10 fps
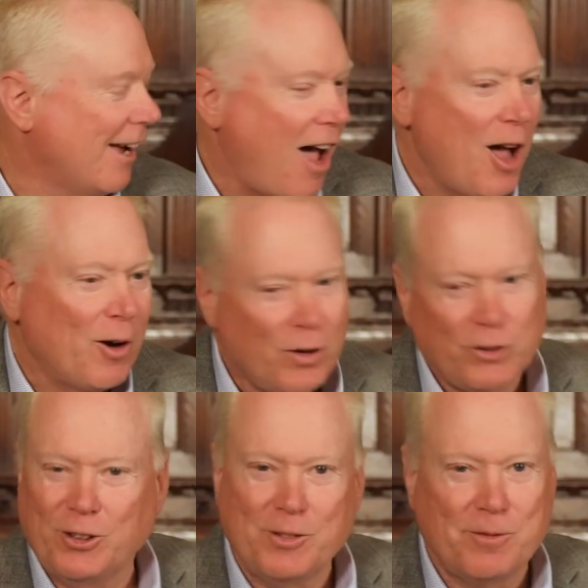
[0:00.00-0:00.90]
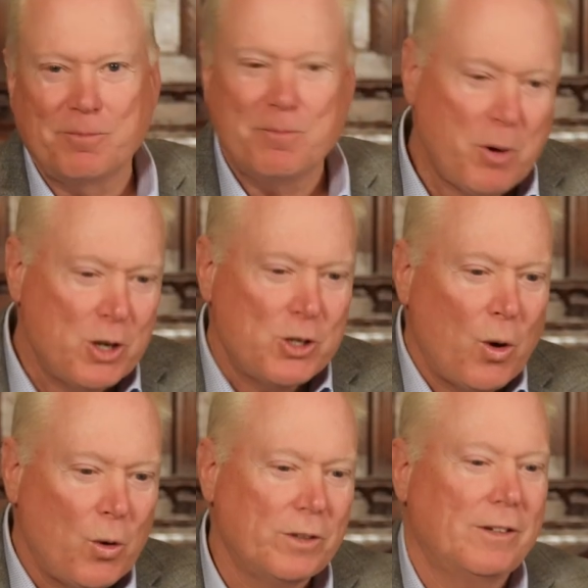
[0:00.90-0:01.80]
Congress and put his
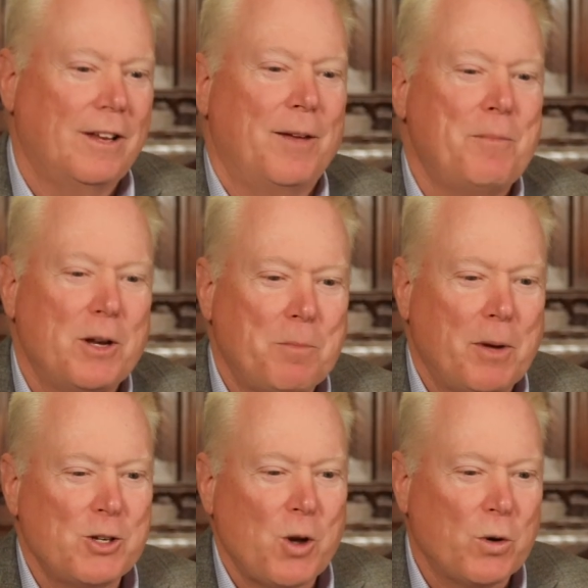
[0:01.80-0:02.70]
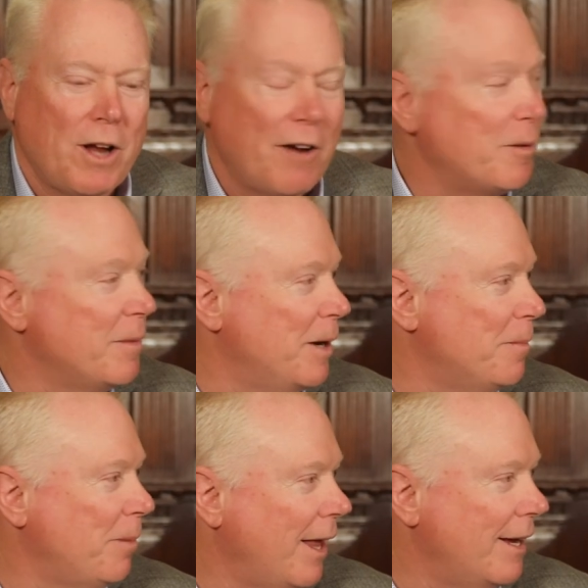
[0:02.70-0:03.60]
own put put his own government in
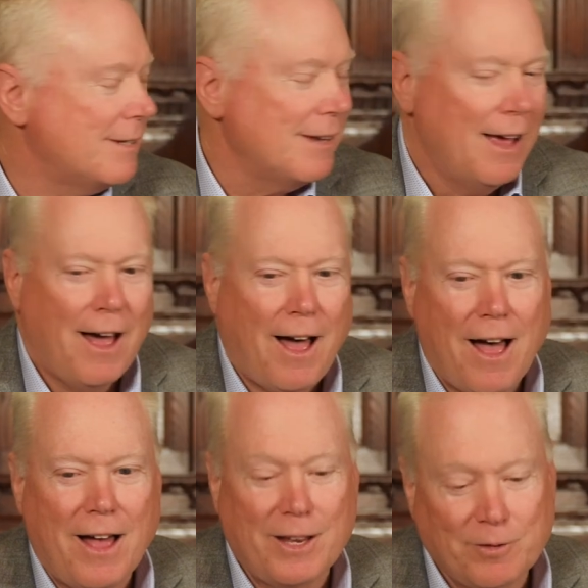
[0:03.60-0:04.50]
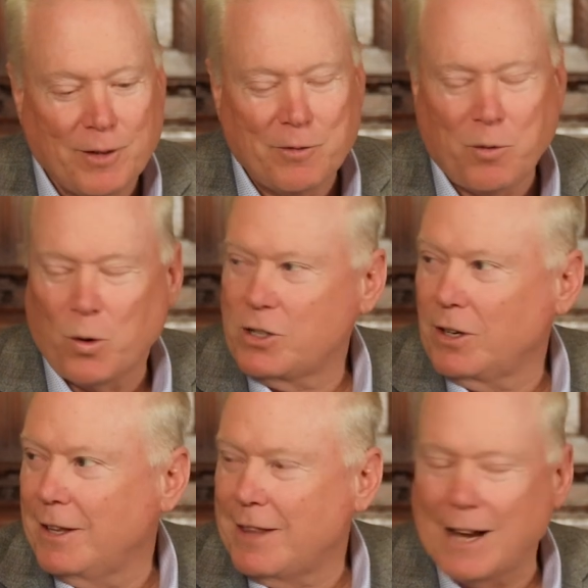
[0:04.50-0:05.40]
place, uh, and, and,
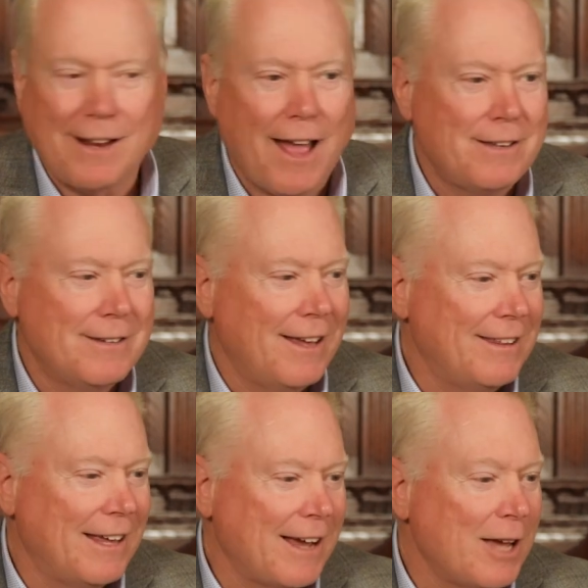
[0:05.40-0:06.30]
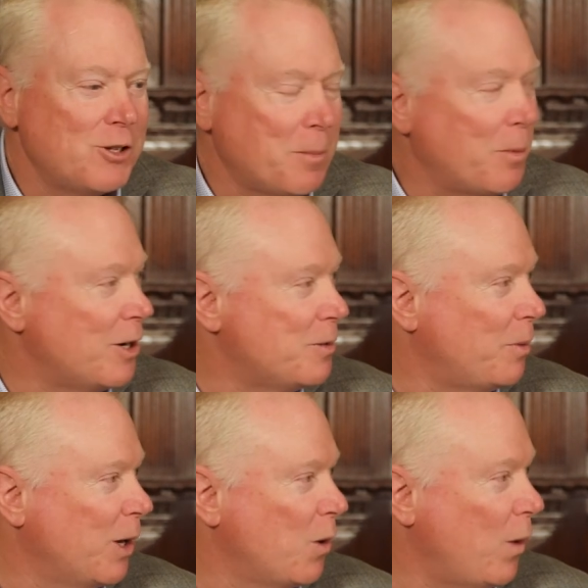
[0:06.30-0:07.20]
fortunately that got uh, that got suppressed
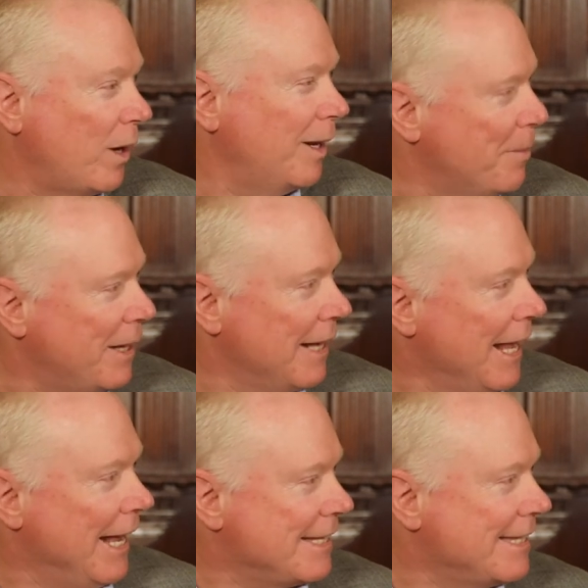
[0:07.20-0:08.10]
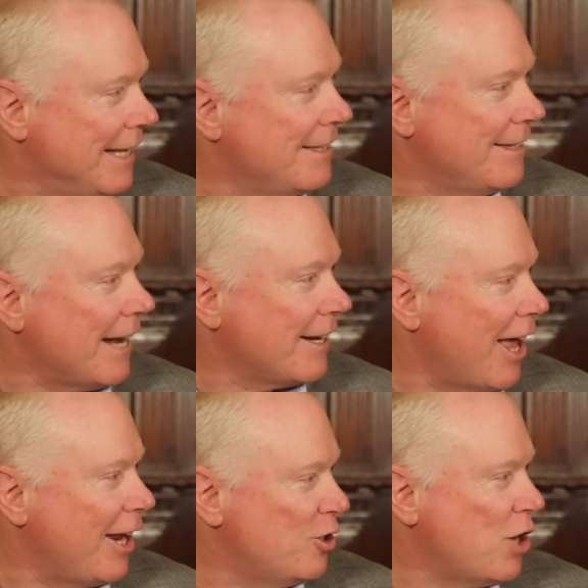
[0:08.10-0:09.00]
pretty quickly. But it, it's it's that
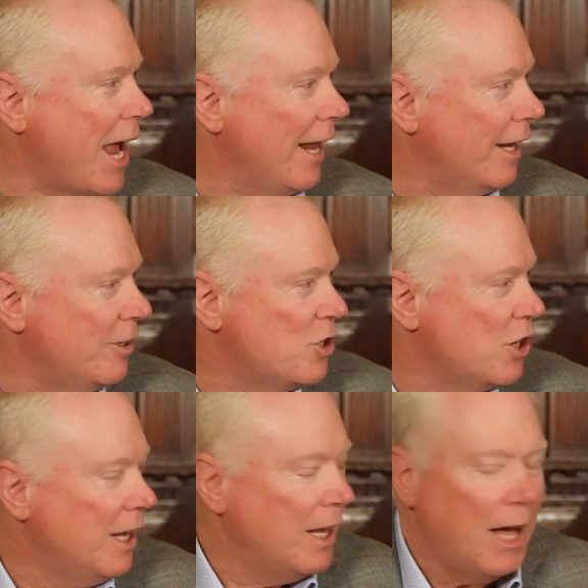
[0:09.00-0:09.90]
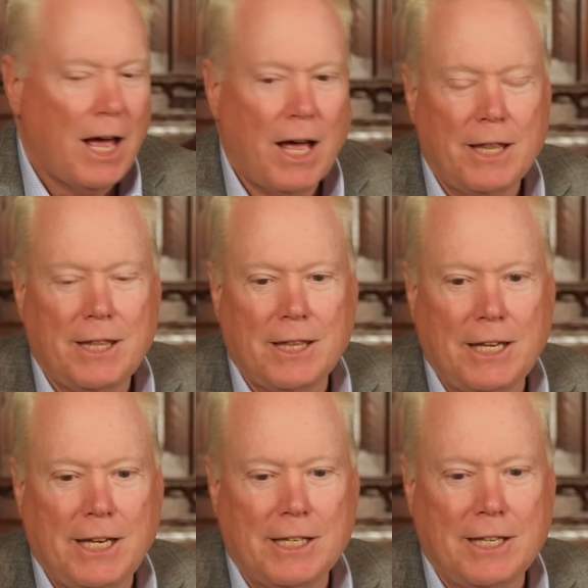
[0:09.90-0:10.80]
kind of challenge mm-hmm. uh, mm-hmm. that, that
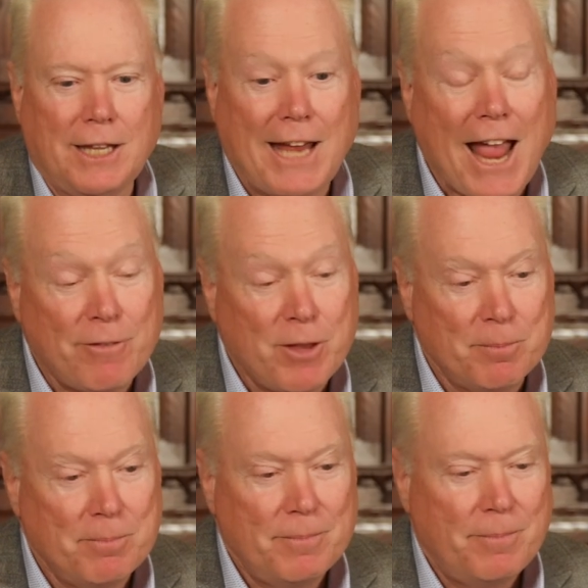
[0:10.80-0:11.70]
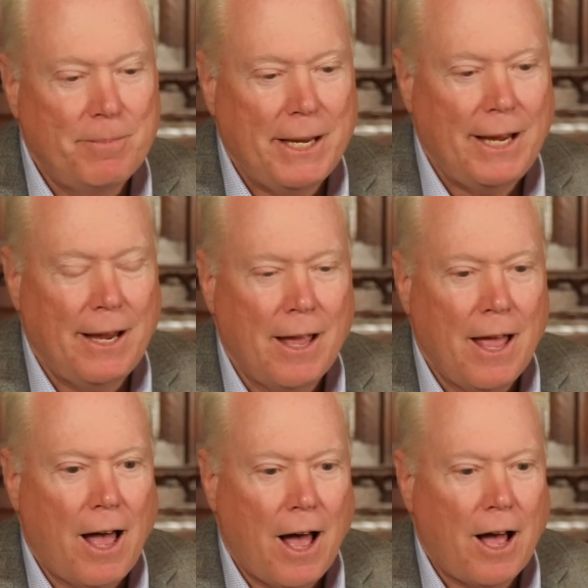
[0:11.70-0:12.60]
you, that you have to be
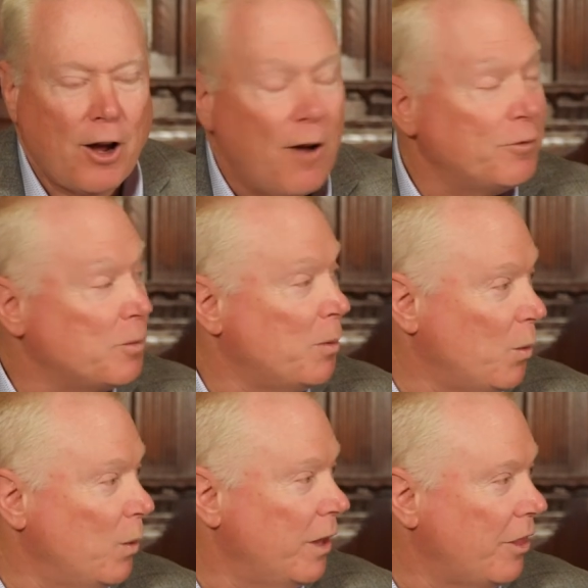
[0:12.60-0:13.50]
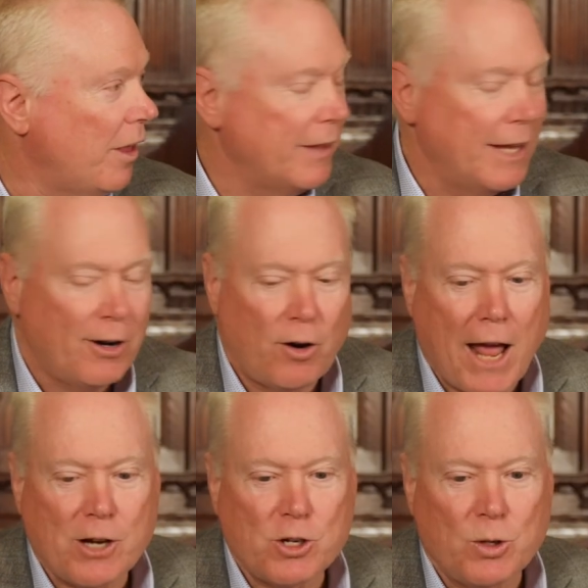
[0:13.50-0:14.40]
uh, comfortable with on the
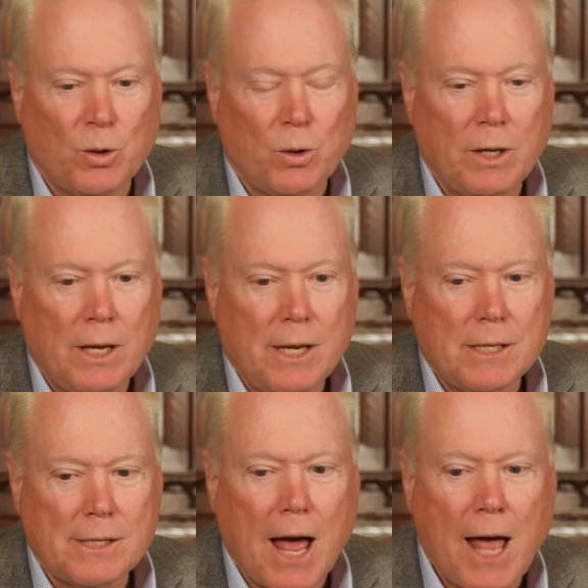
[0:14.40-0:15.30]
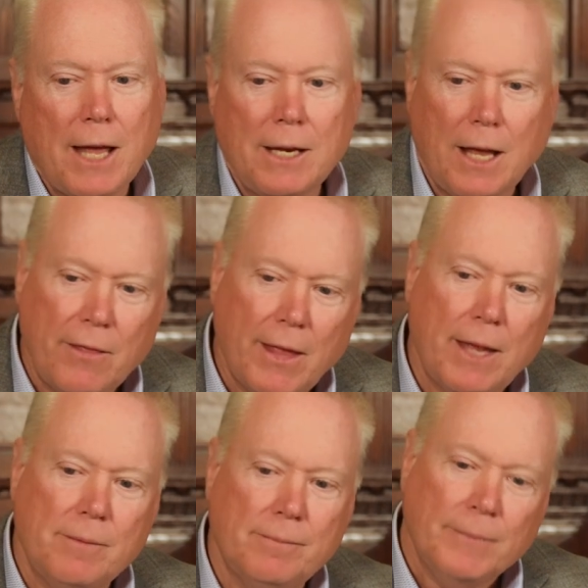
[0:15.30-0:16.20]
international side. And
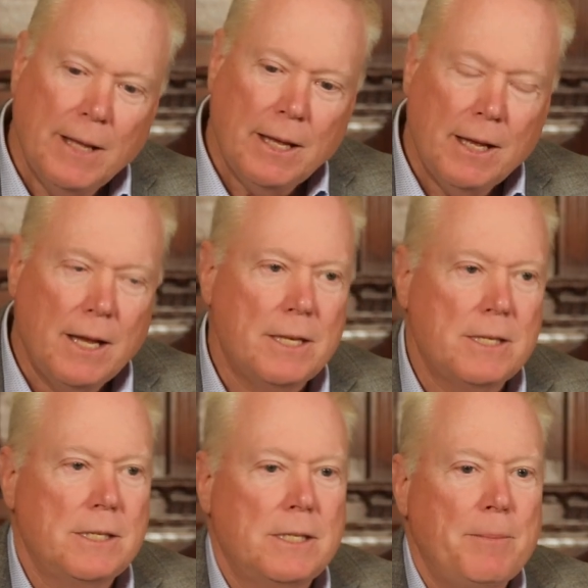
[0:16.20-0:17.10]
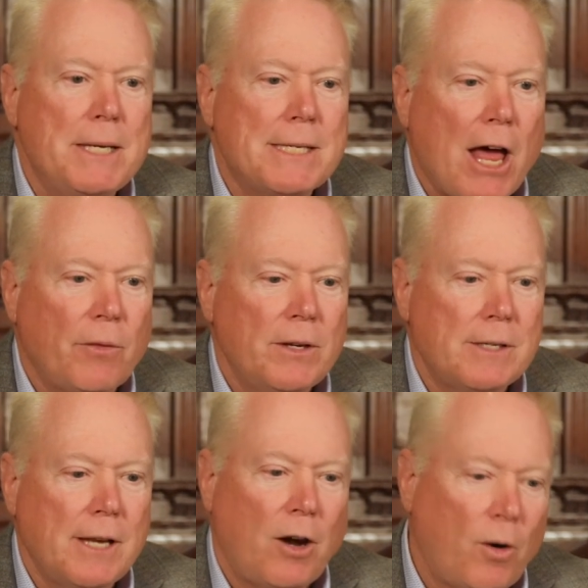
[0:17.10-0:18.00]
then to me,
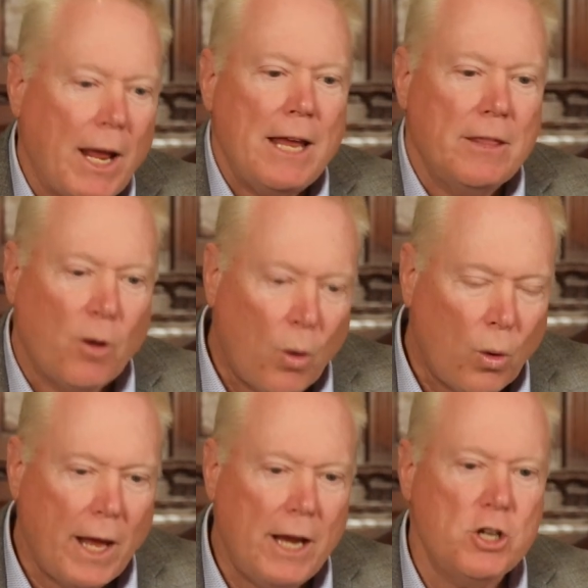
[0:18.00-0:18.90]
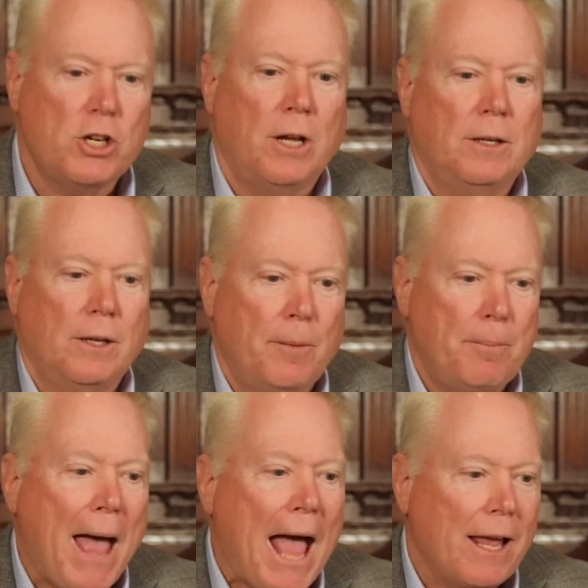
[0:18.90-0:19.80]
Southeast or the whole Asia
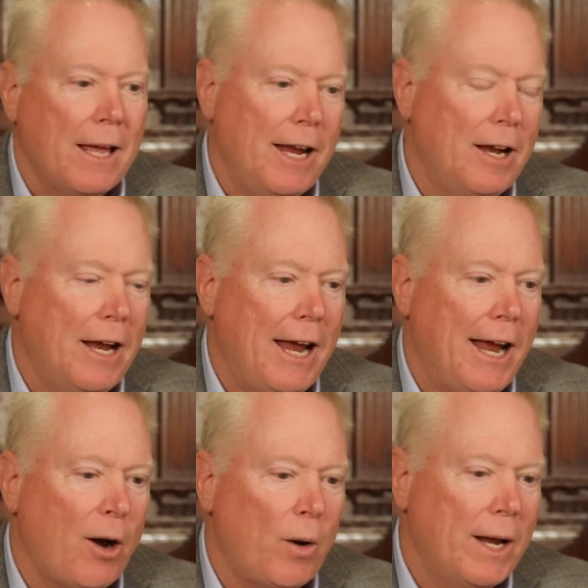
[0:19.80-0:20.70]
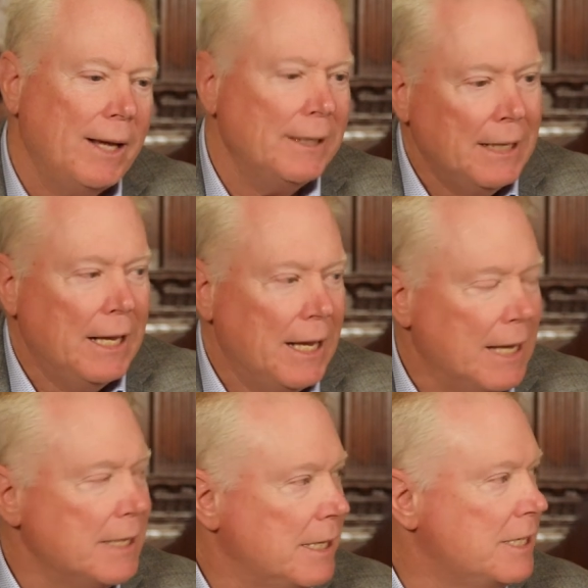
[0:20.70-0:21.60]
Pac area,
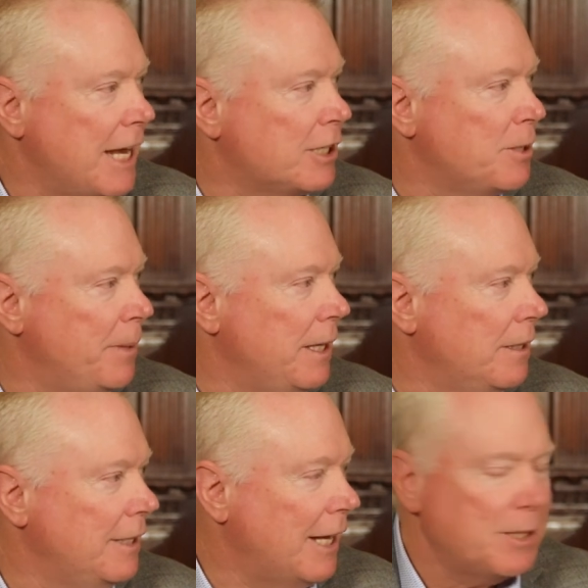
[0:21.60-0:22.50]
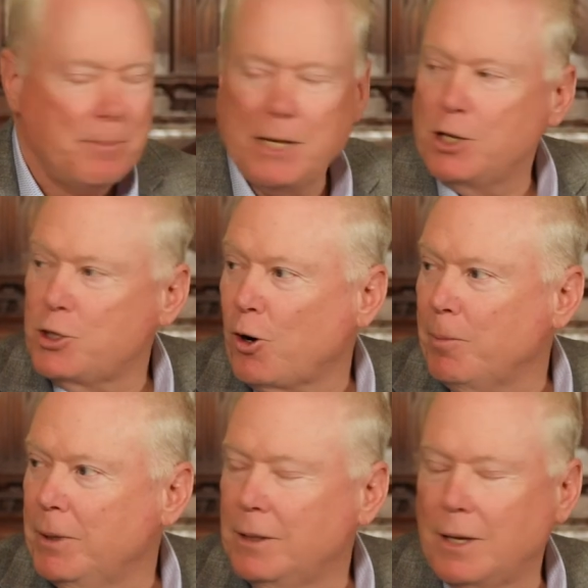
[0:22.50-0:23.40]
it, it's yet to be yet to be determined.